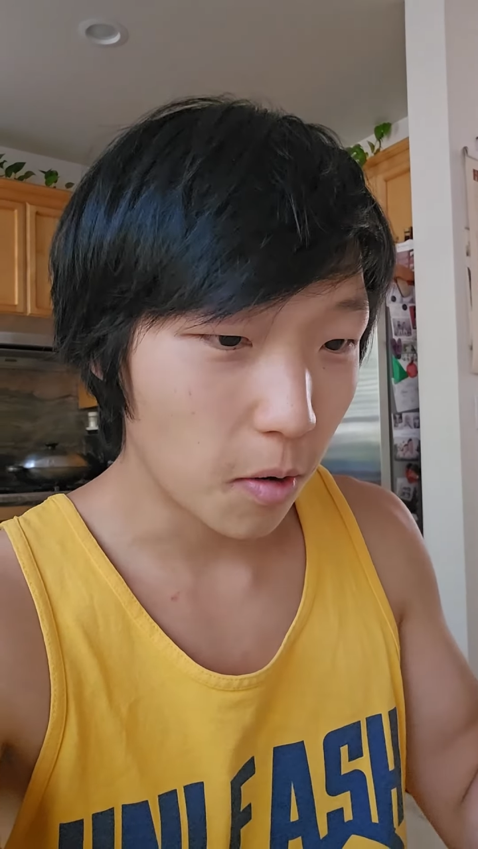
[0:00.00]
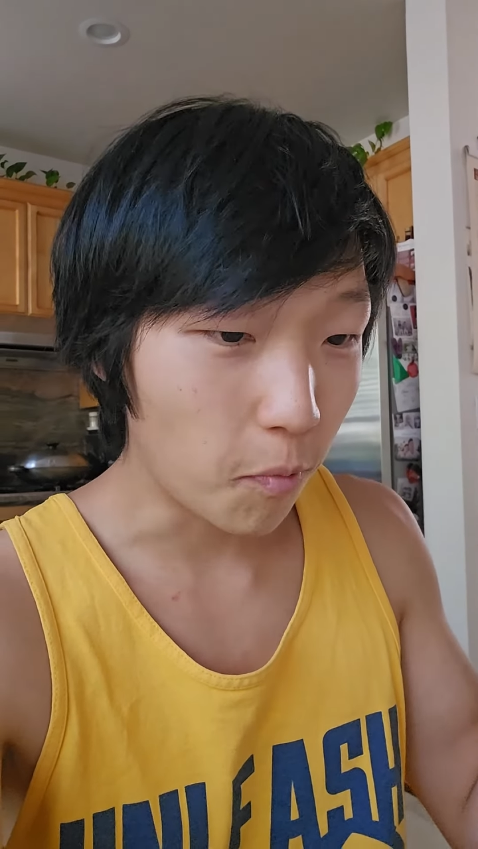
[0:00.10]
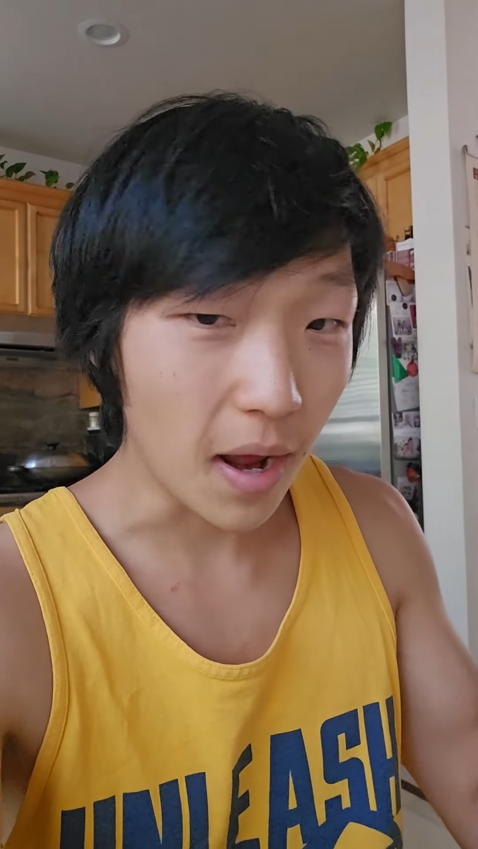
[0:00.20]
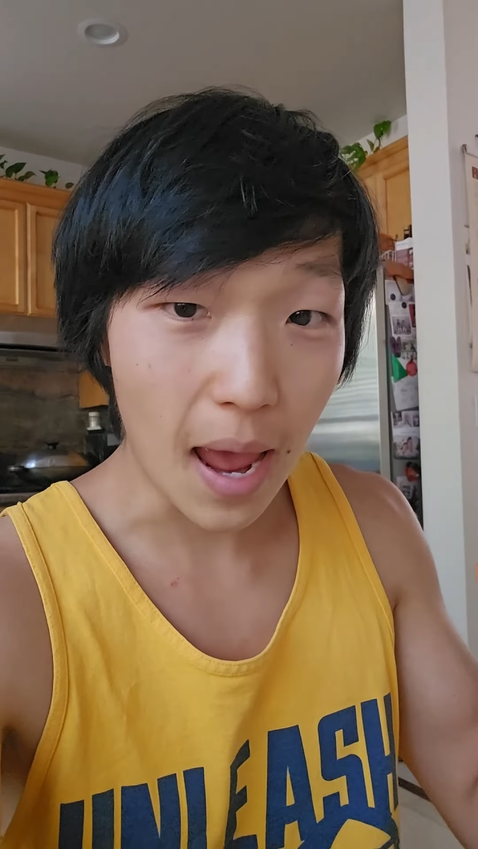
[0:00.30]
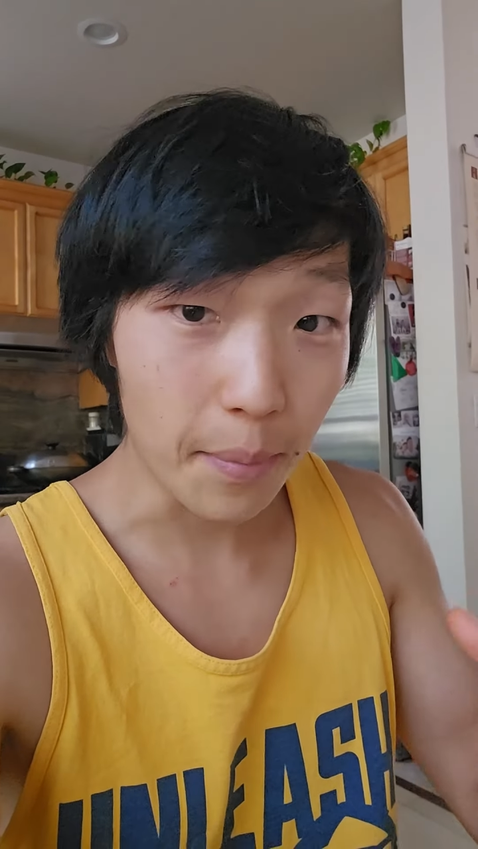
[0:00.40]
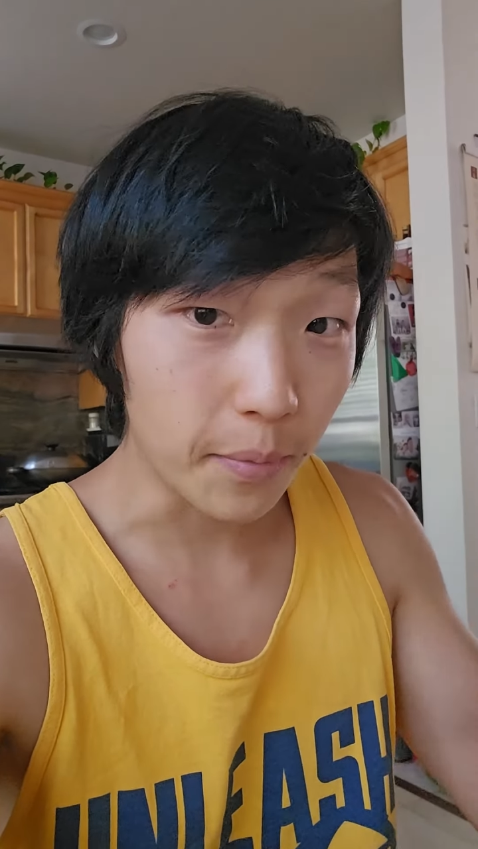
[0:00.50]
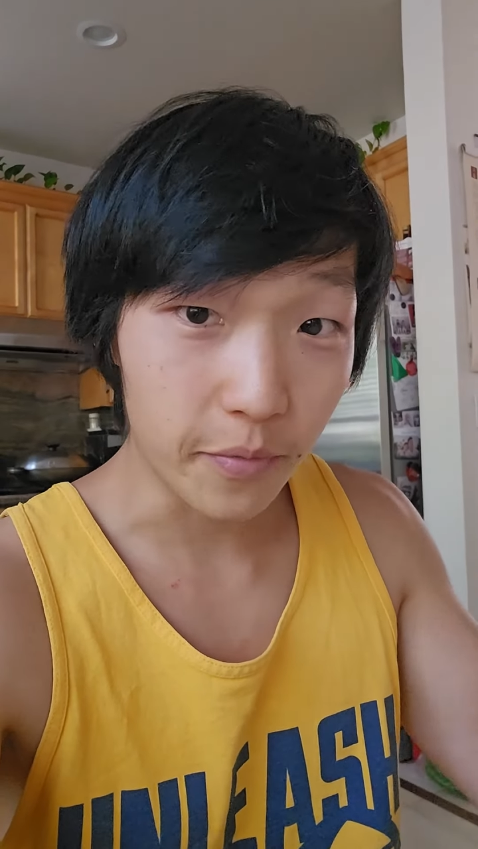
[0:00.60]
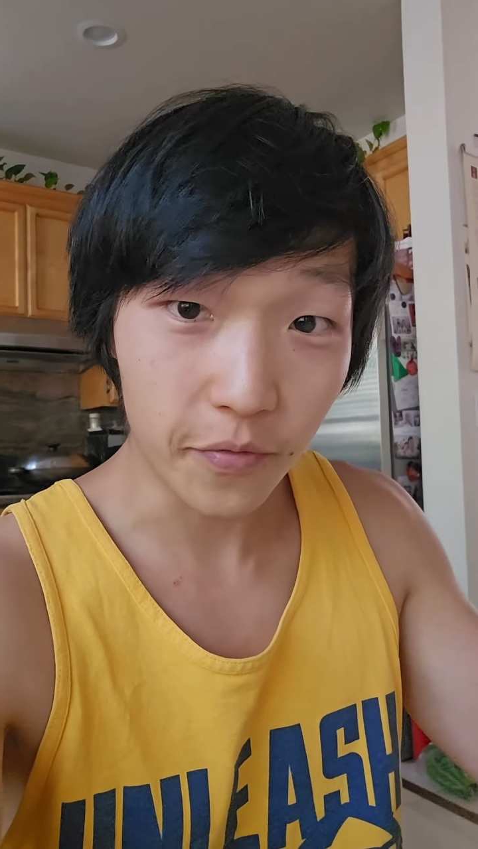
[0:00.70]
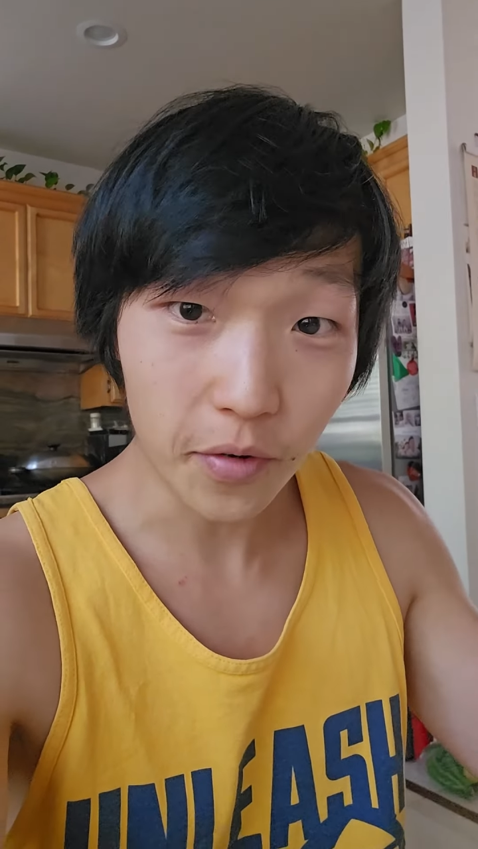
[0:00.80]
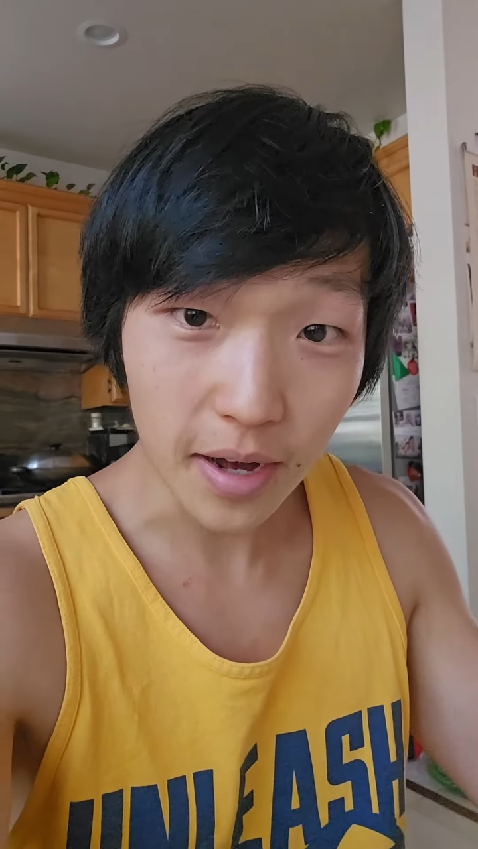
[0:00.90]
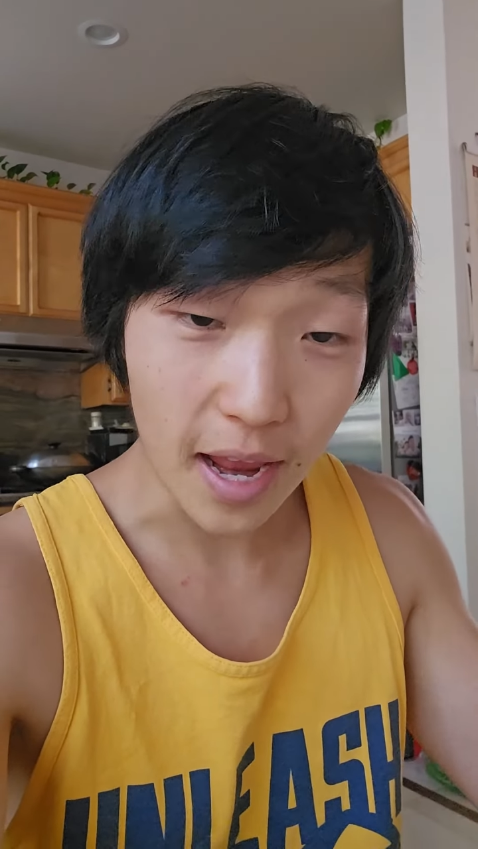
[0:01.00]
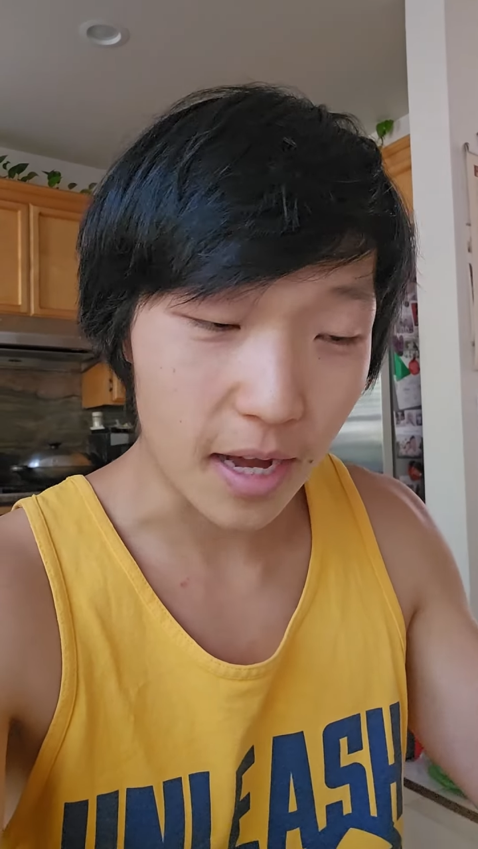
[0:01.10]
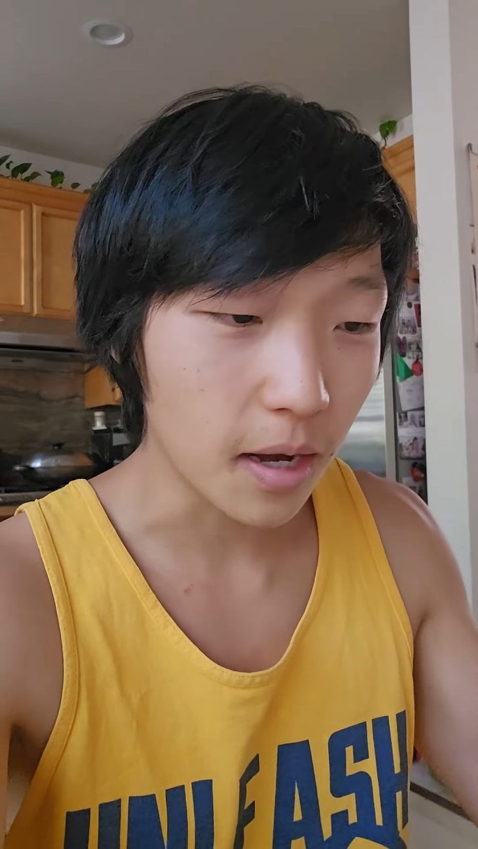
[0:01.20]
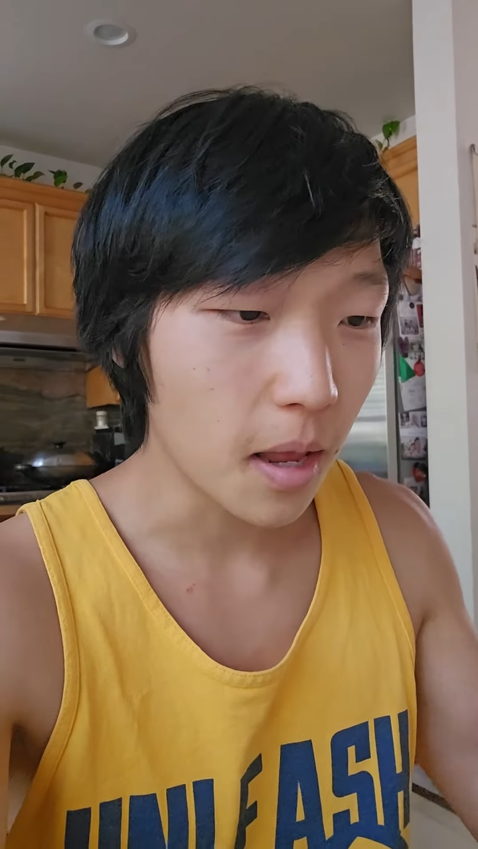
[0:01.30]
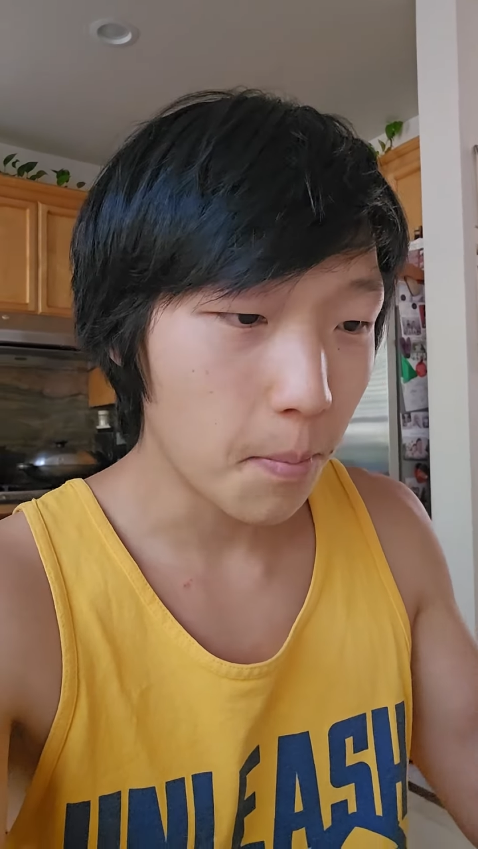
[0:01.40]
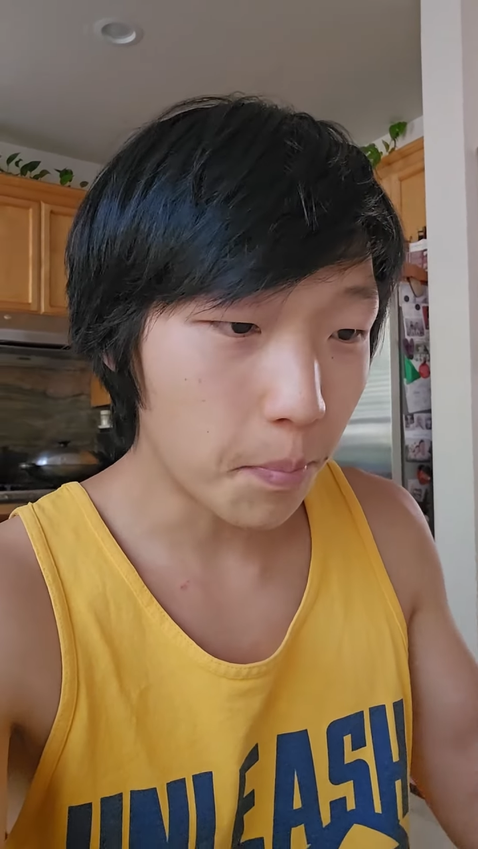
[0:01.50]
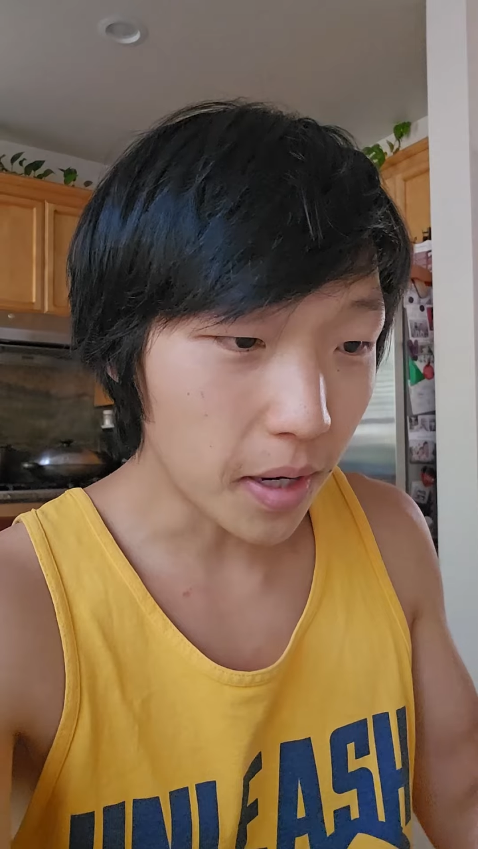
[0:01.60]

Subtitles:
what happened beforehand,